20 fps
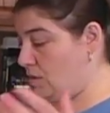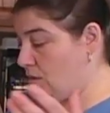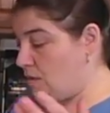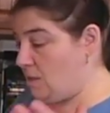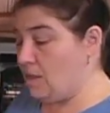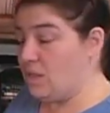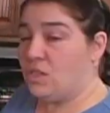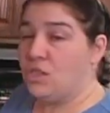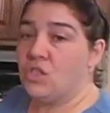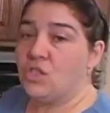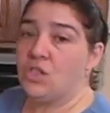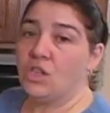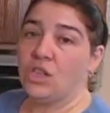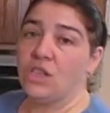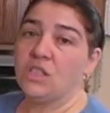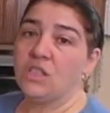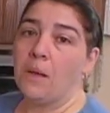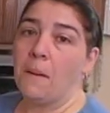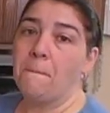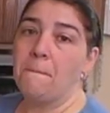This is
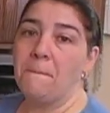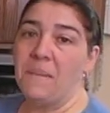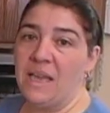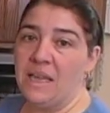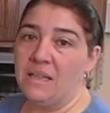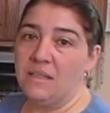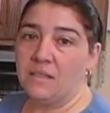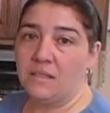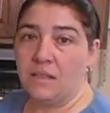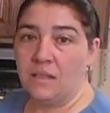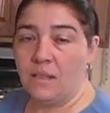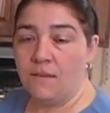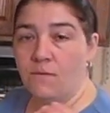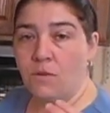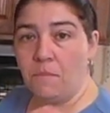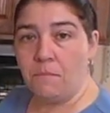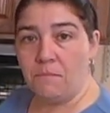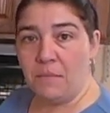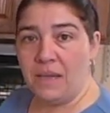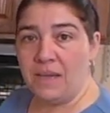just a base to give you
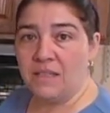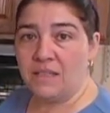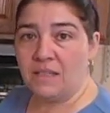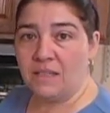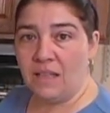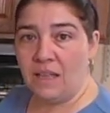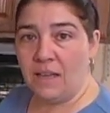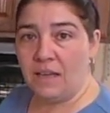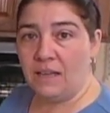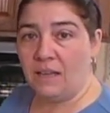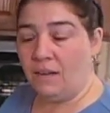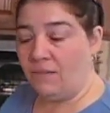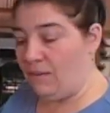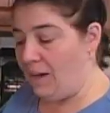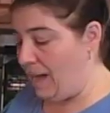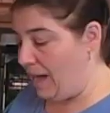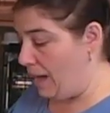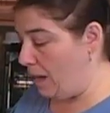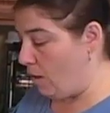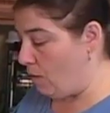a baseline of
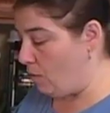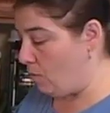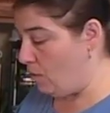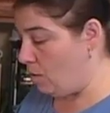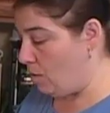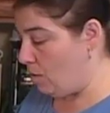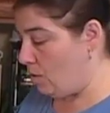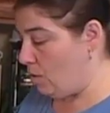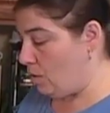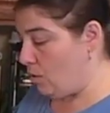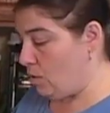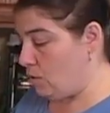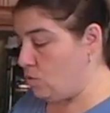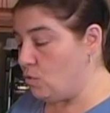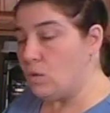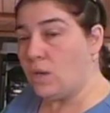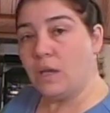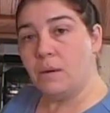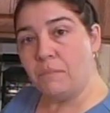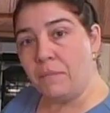how
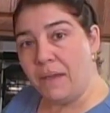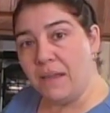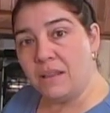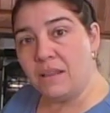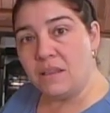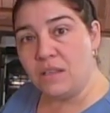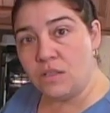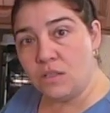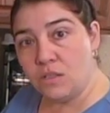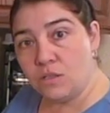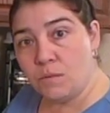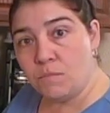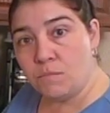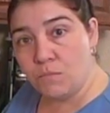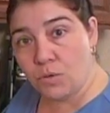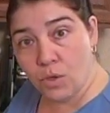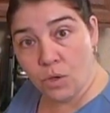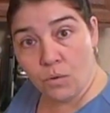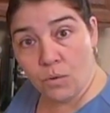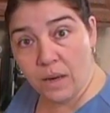you can make these
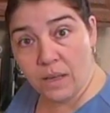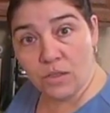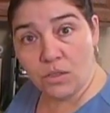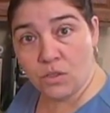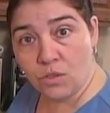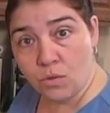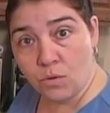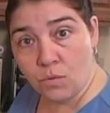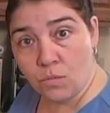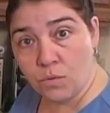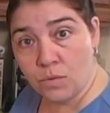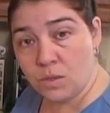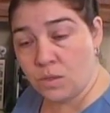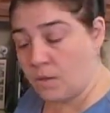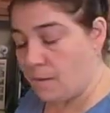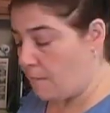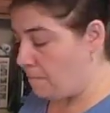pureed soups.